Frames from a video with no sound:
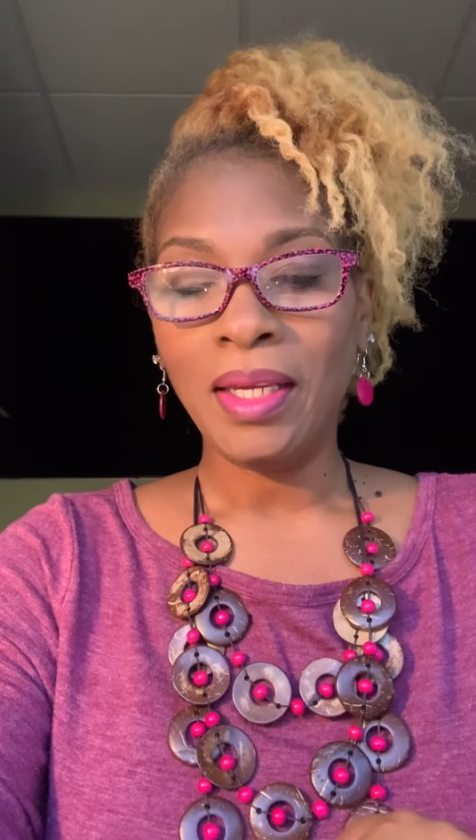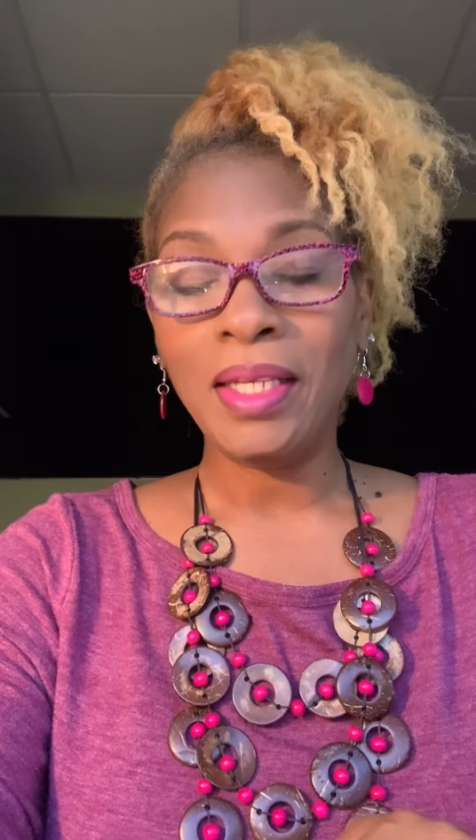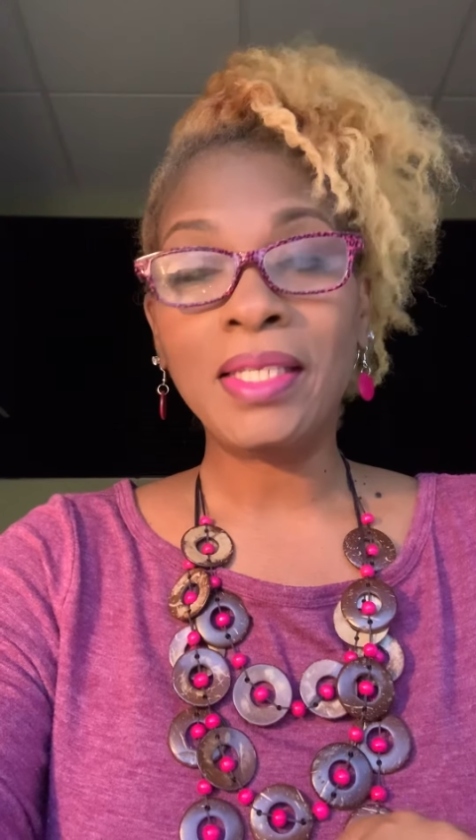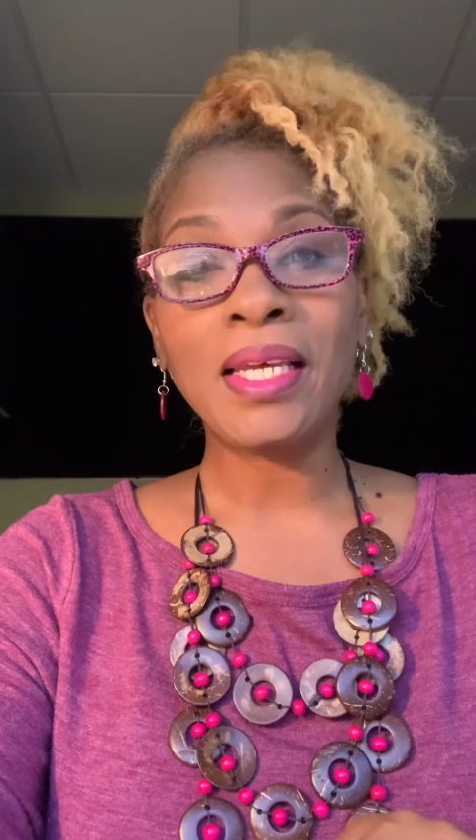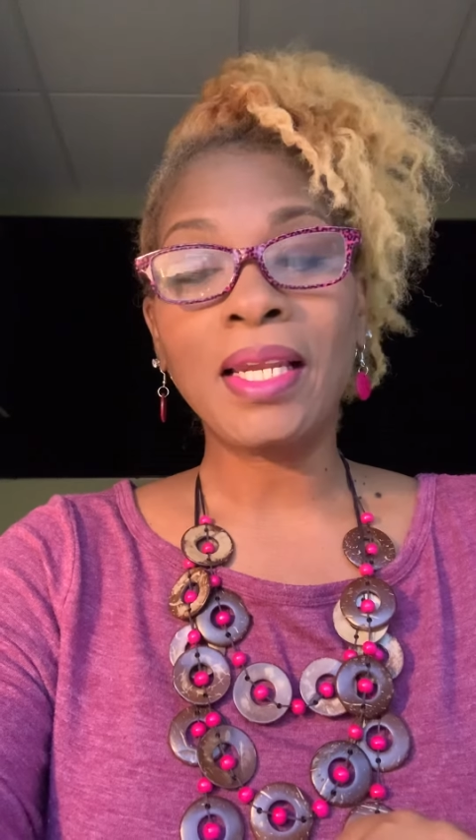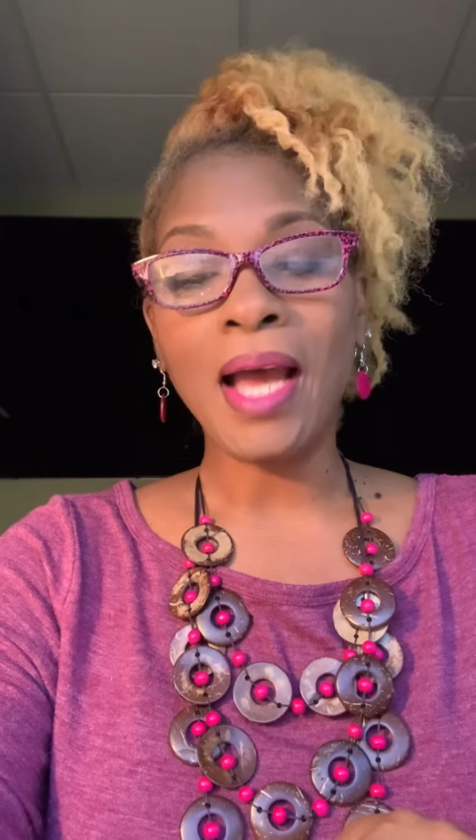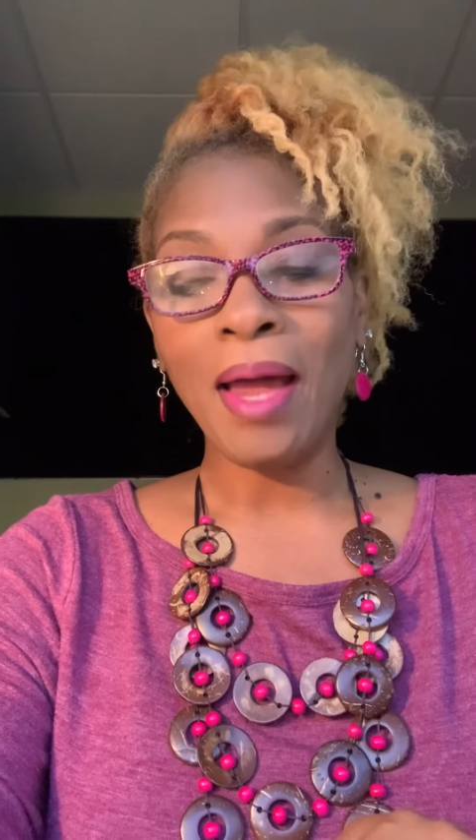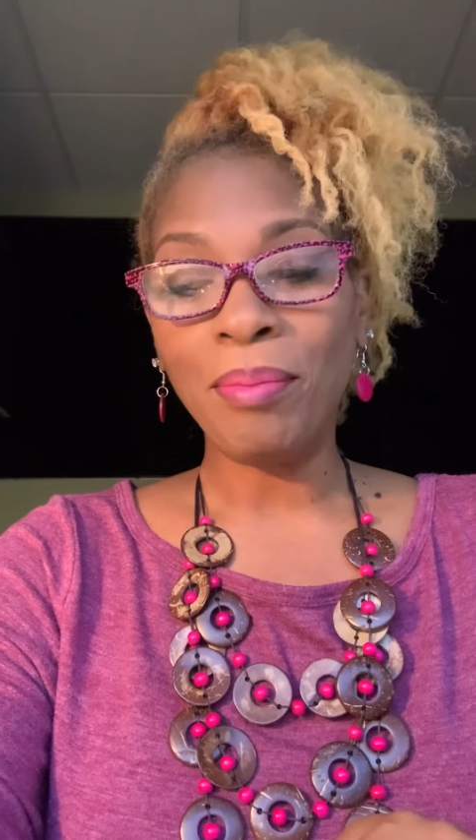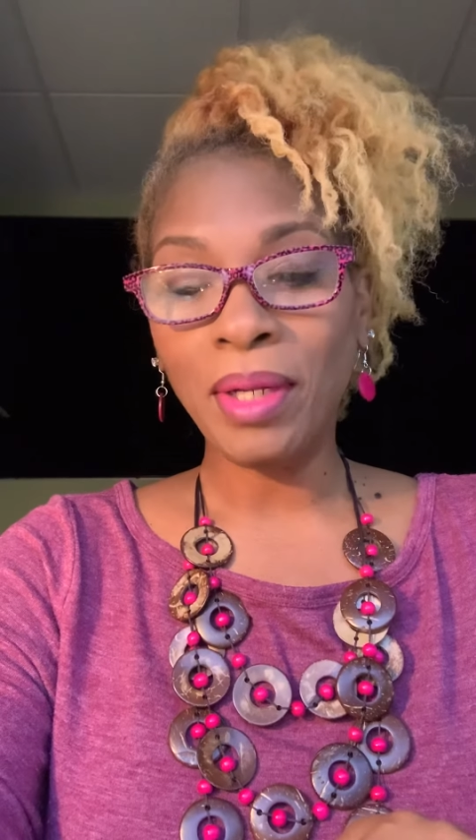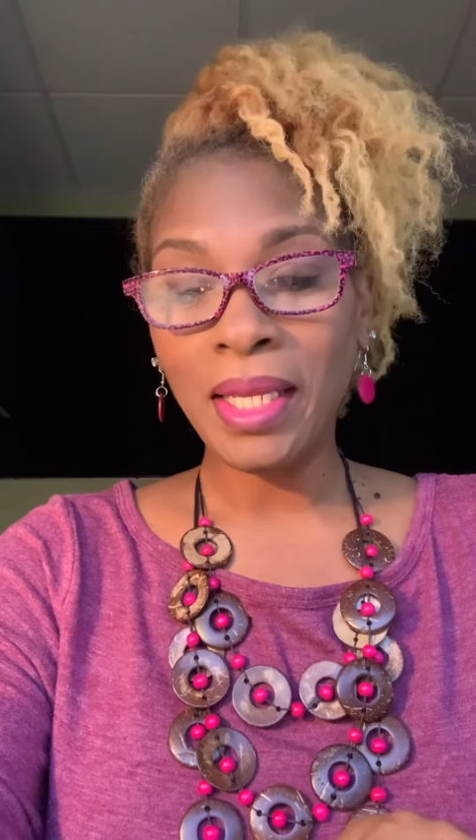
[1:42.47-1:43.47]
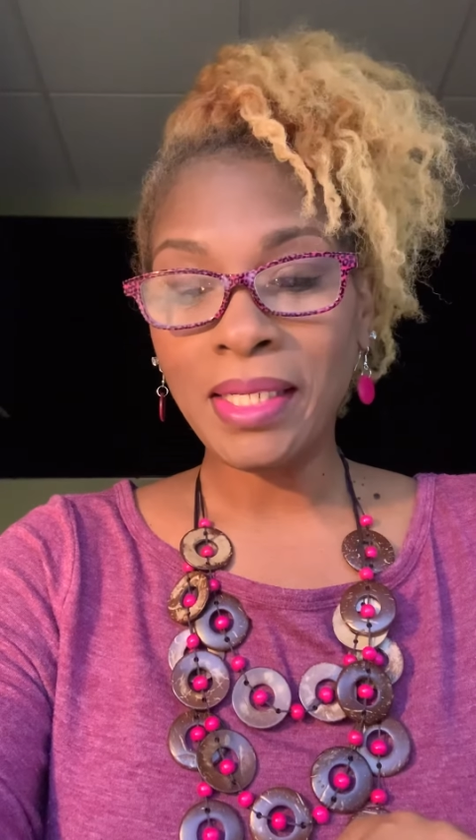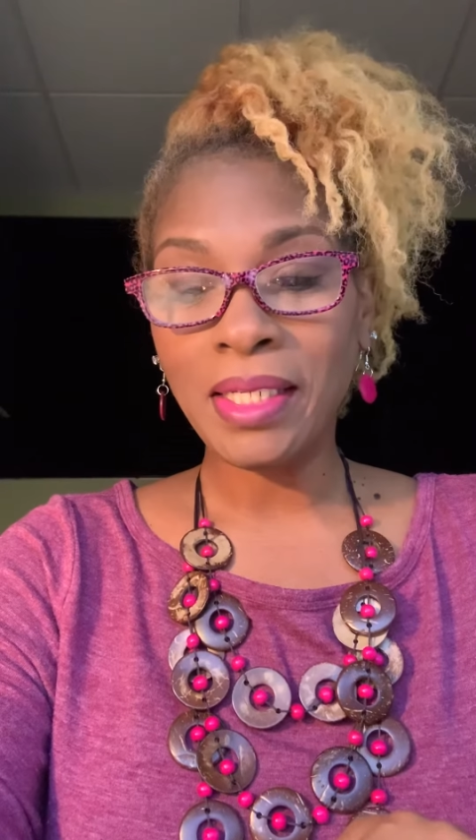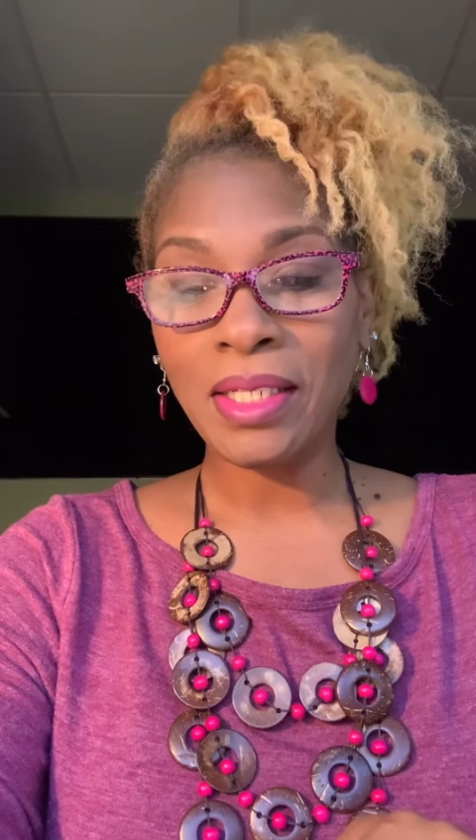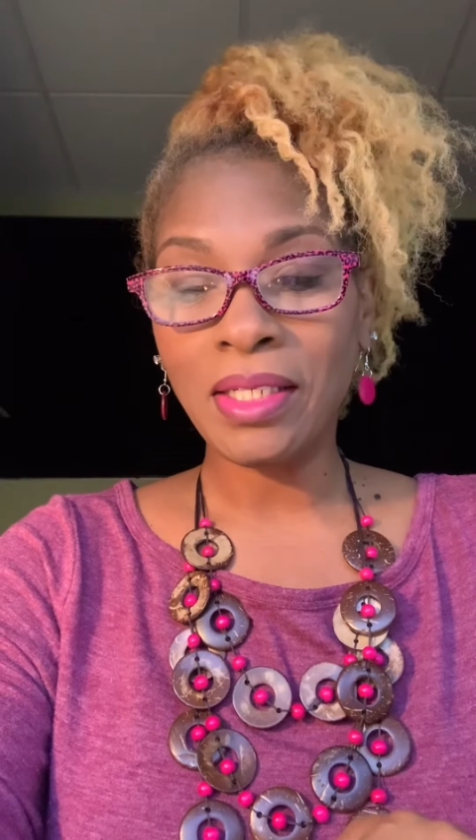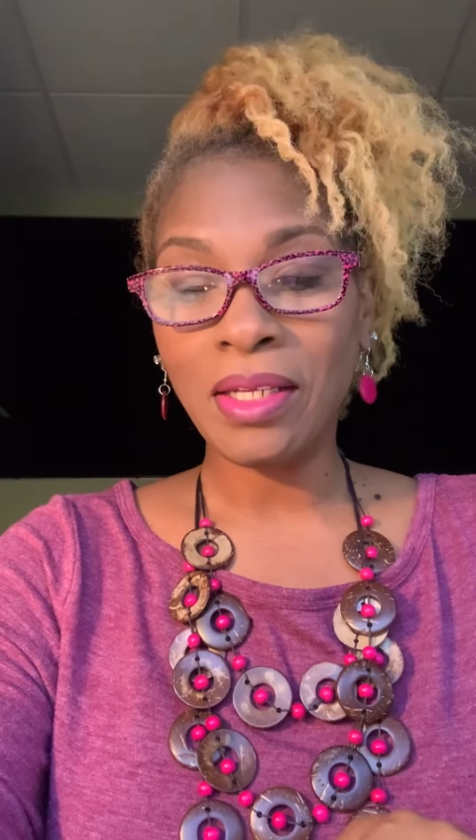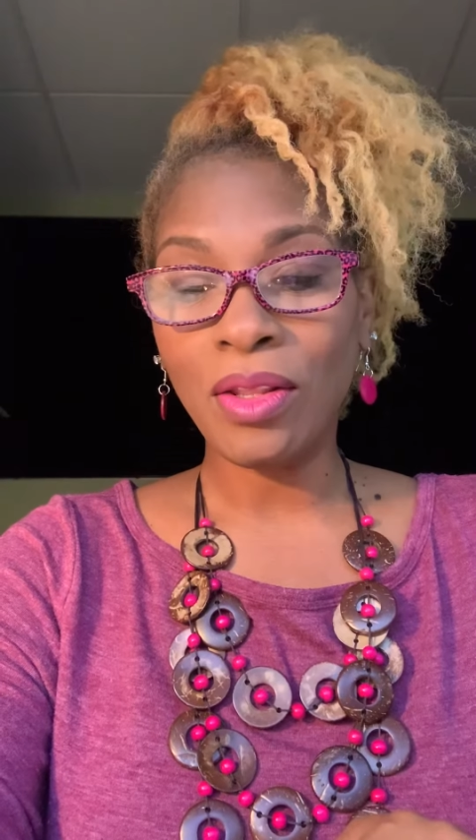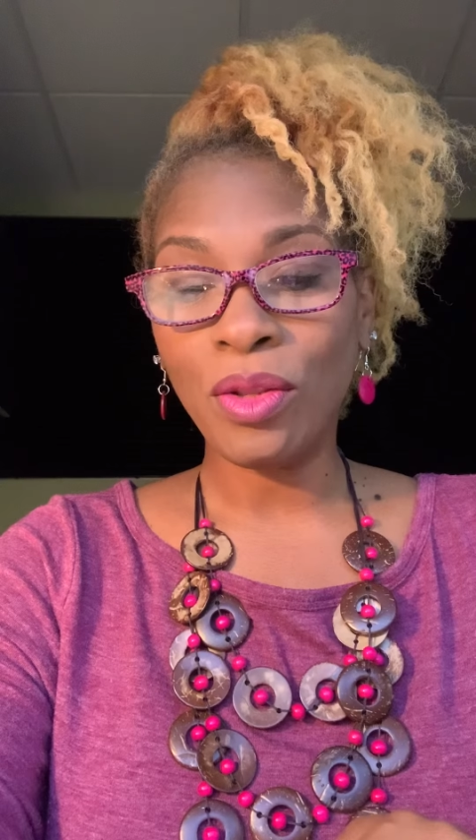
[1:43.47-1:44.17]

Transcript: He said, God blesses